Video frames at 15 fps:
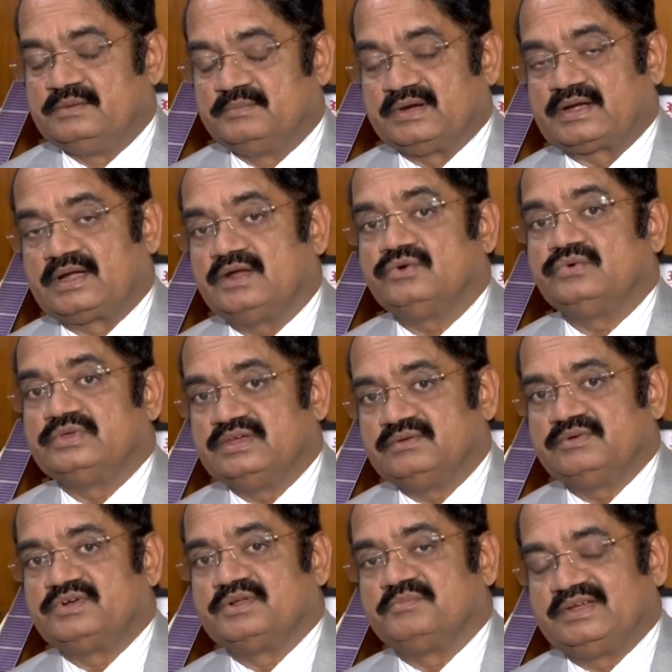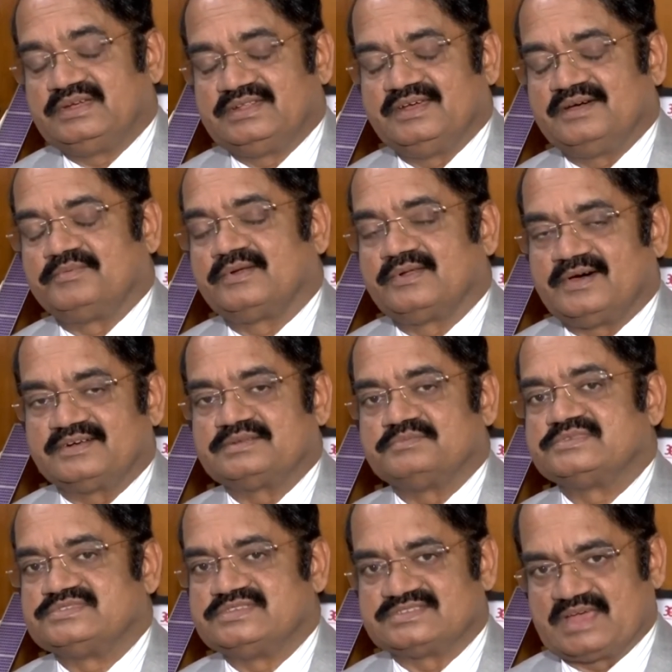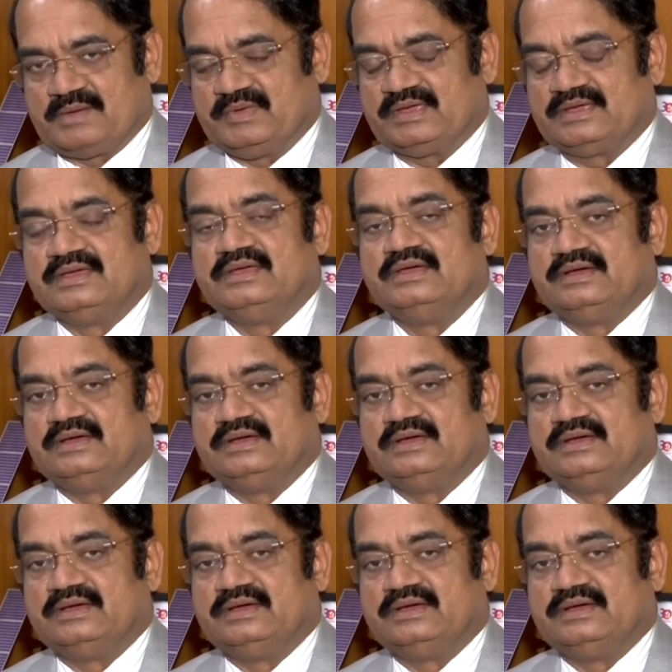But now even beating Apollo, Artemis is coming,